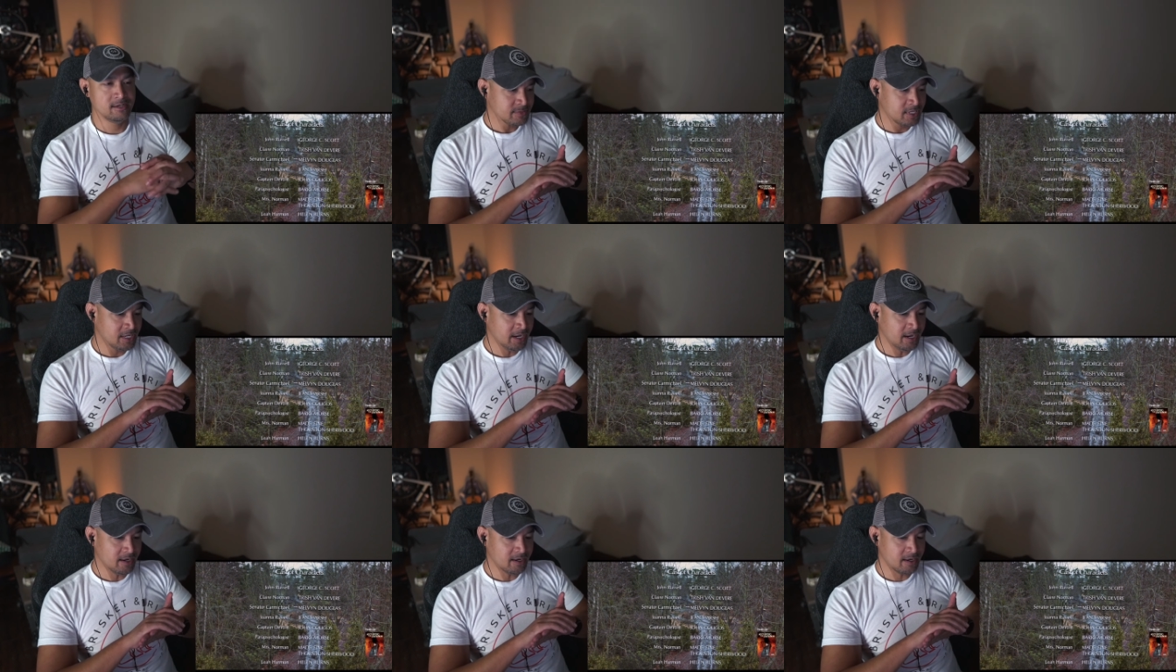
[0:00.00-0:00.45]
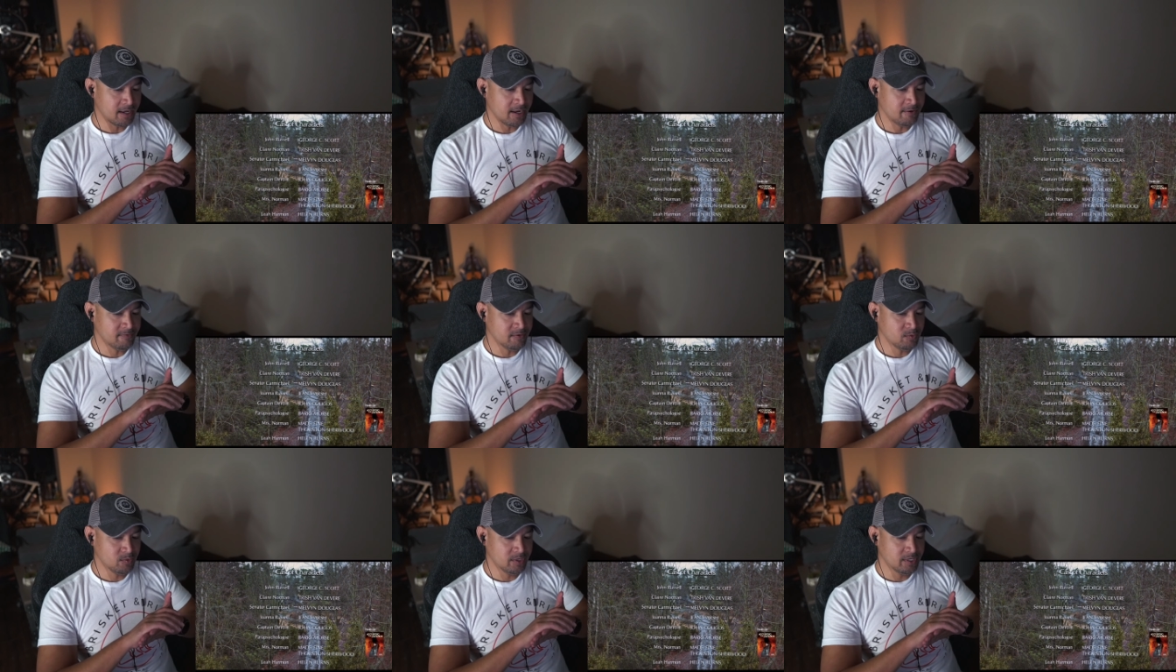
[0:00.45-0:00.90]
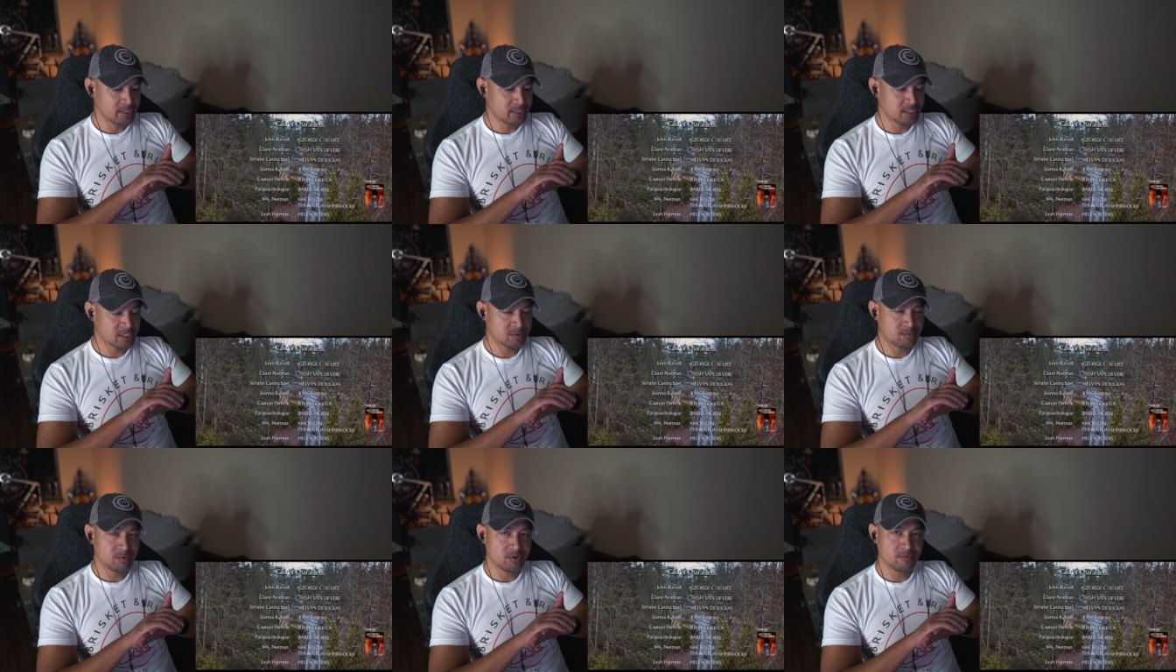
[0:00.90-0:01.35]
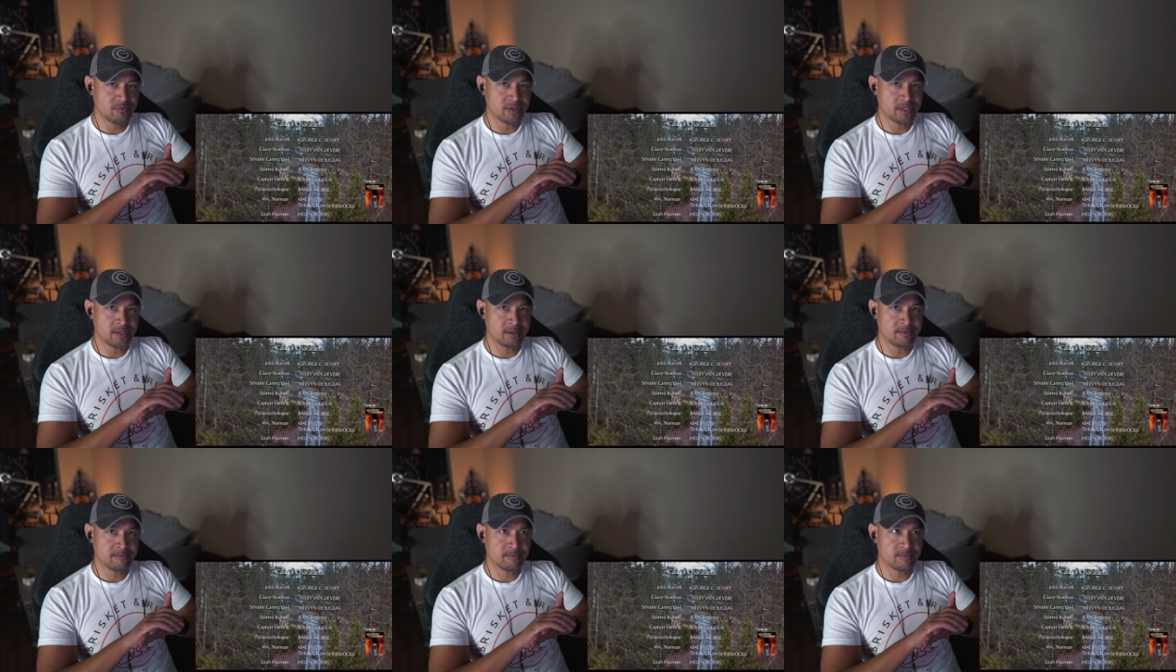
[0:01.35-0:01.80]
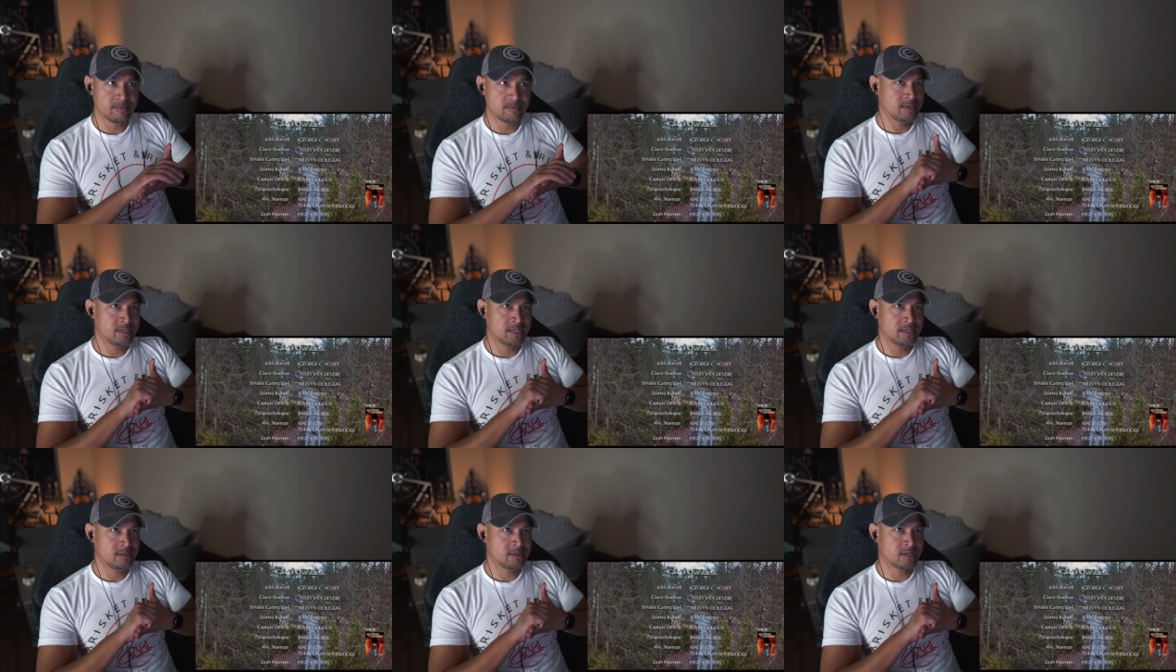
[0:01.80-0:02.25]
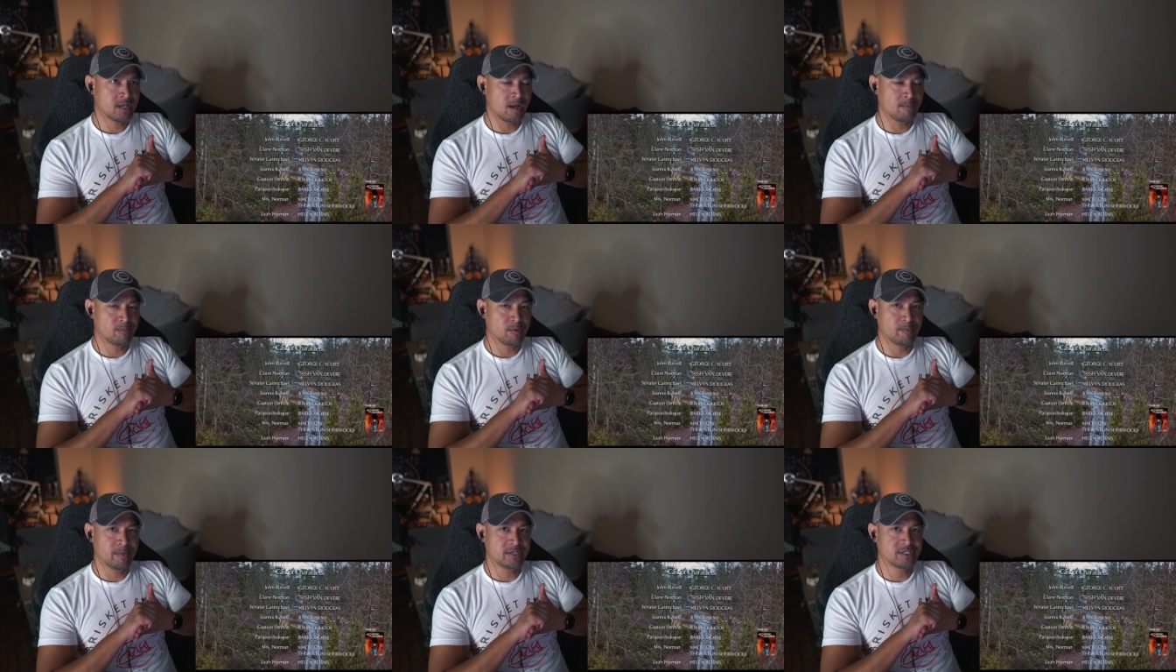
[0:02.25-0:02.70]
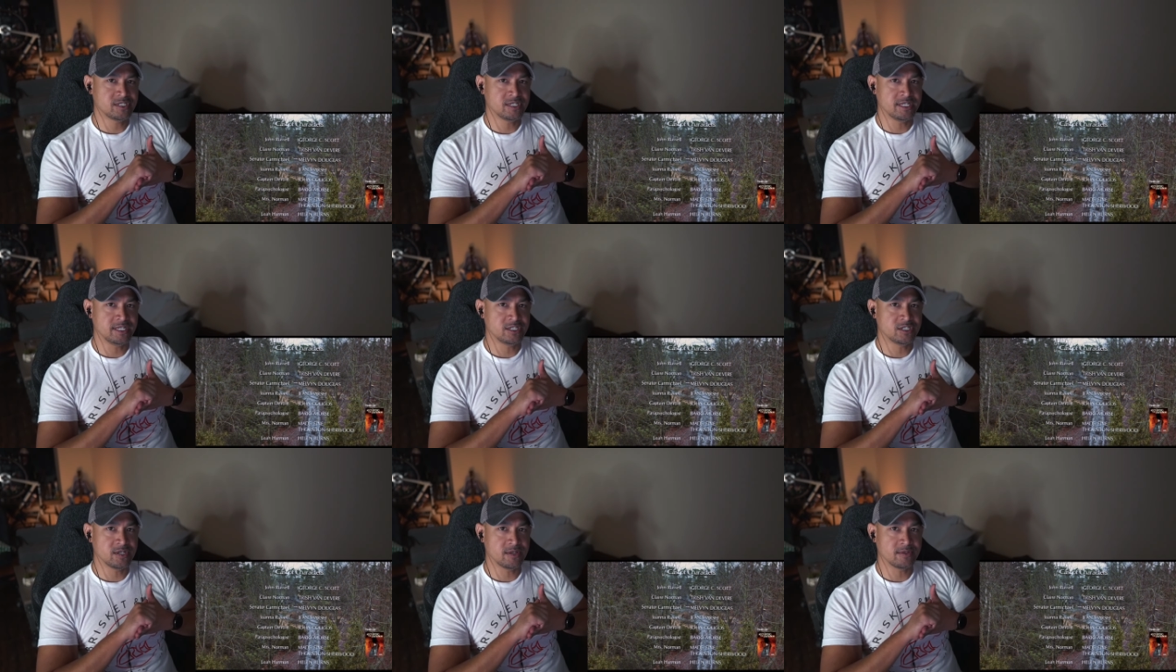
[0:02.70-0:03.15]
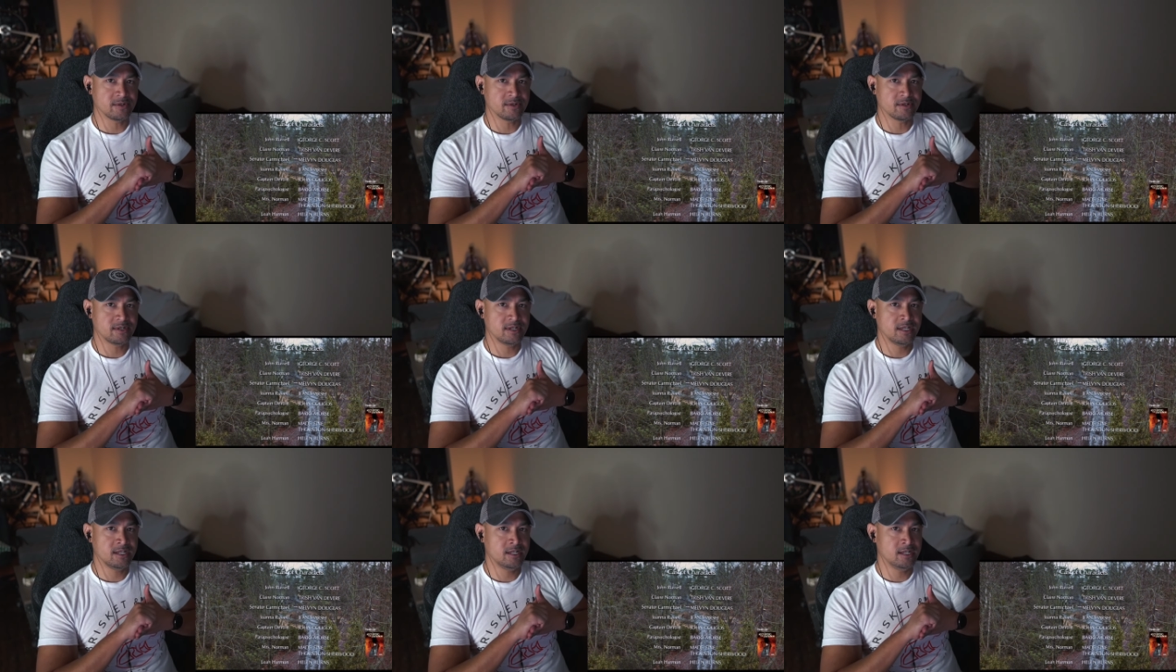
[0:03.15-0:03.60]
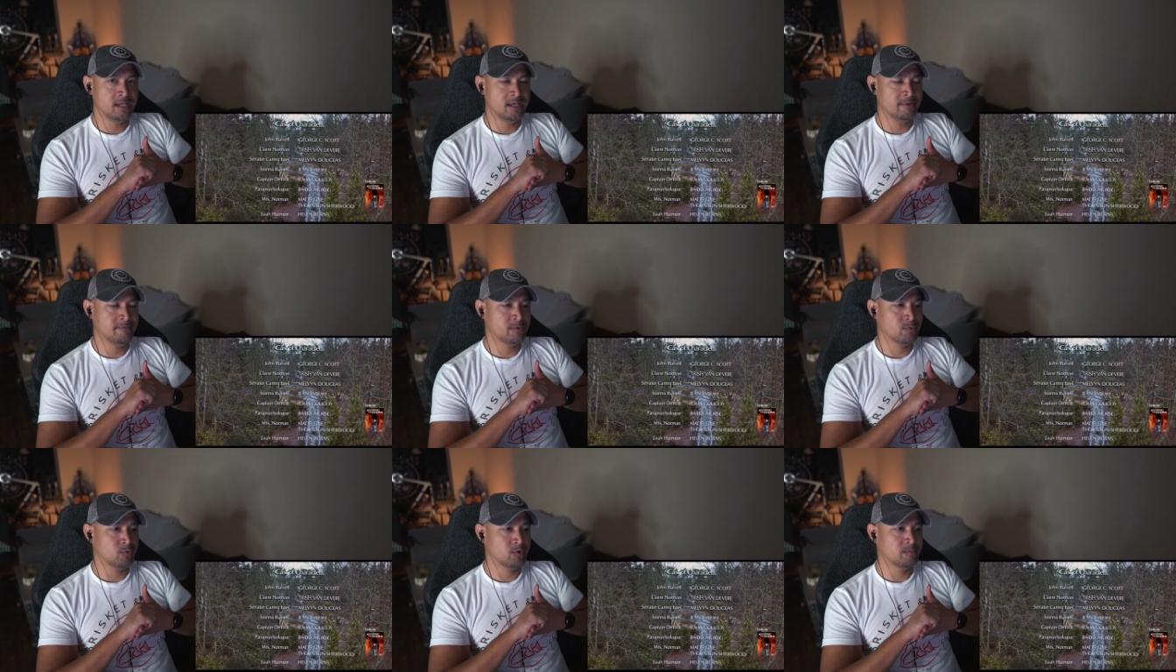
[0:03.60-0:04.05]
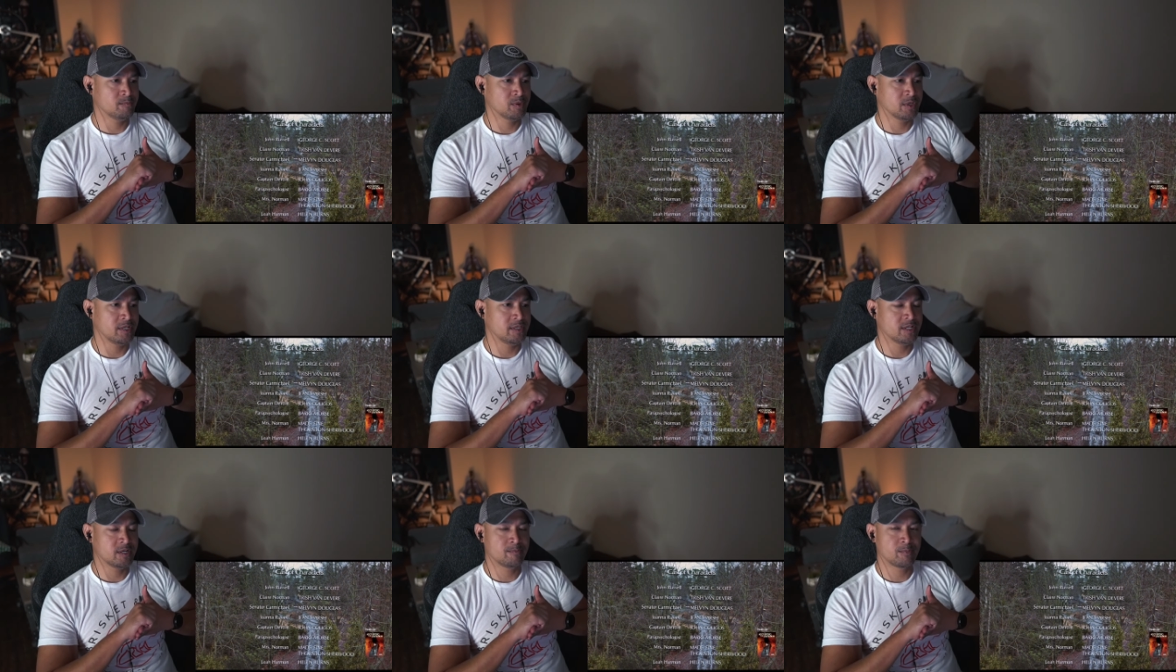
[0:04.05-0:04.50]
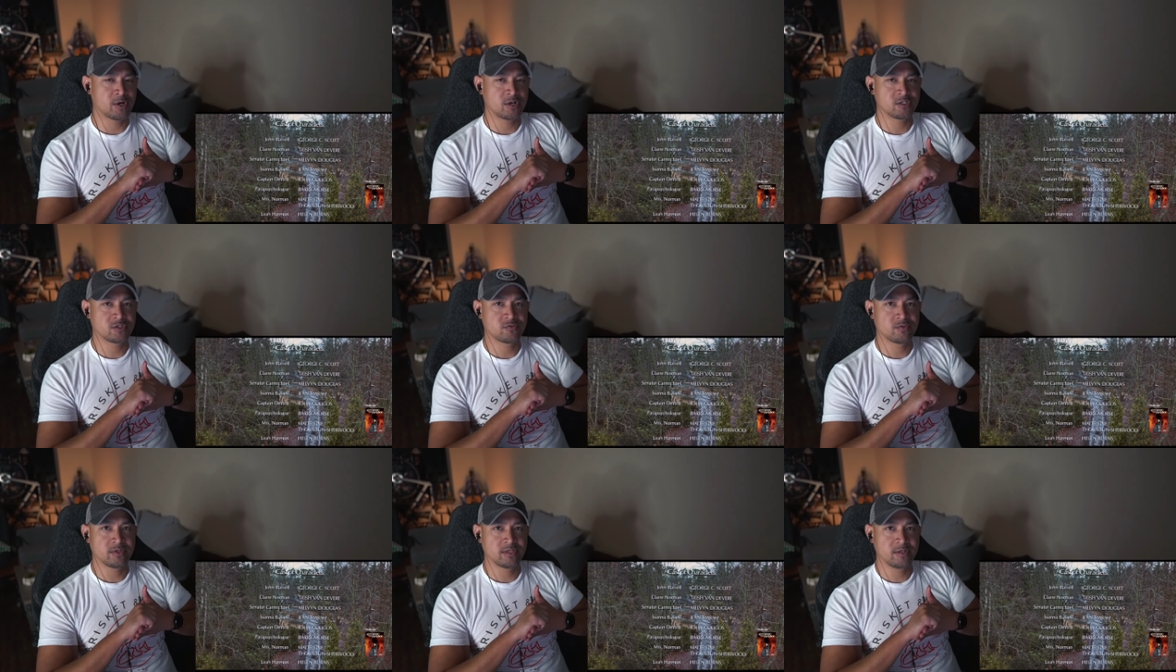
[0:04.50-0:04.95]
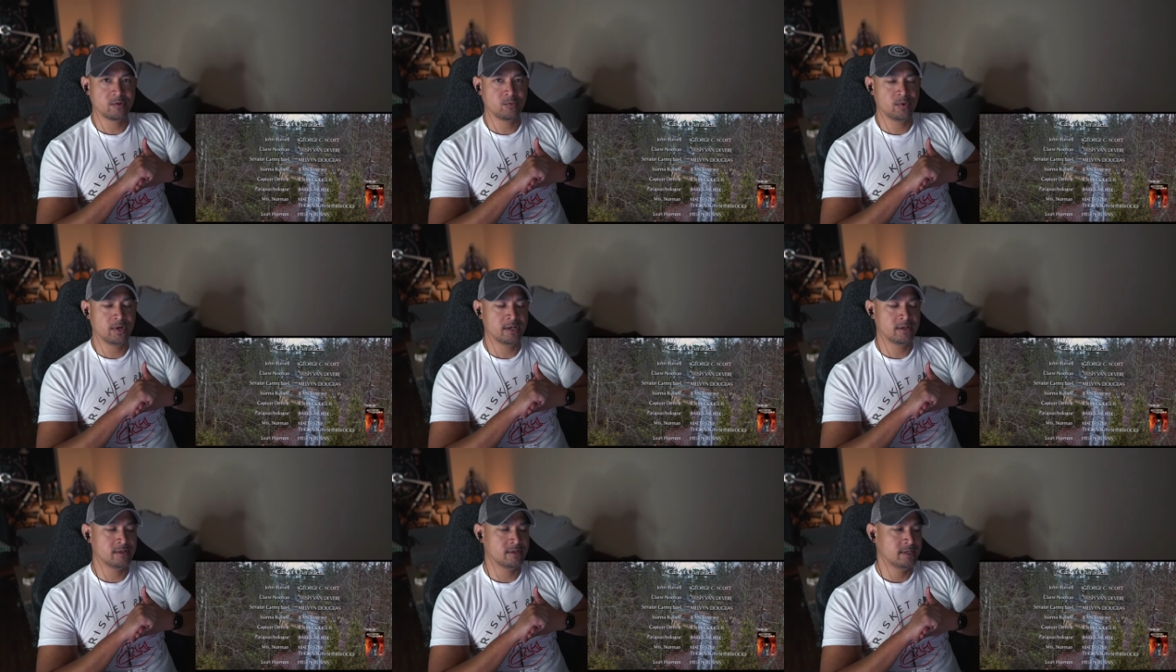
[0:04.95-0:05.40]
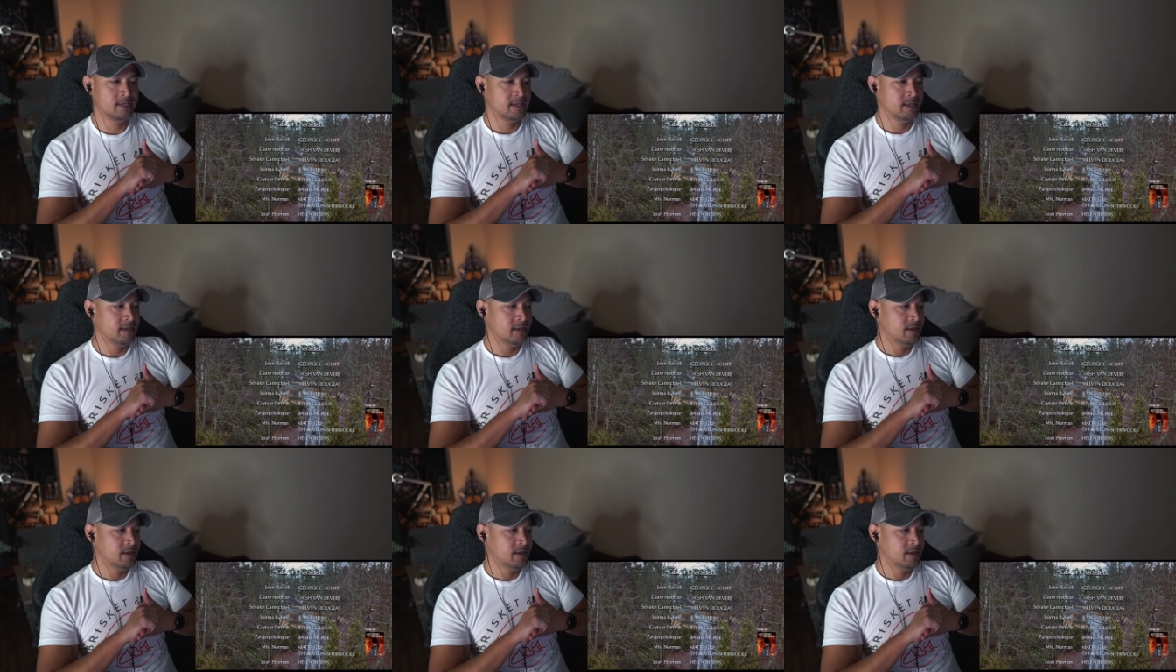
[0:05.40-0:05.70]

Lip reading: Yeah, everyone in this movie complemented each other, and everyone played their parts really well.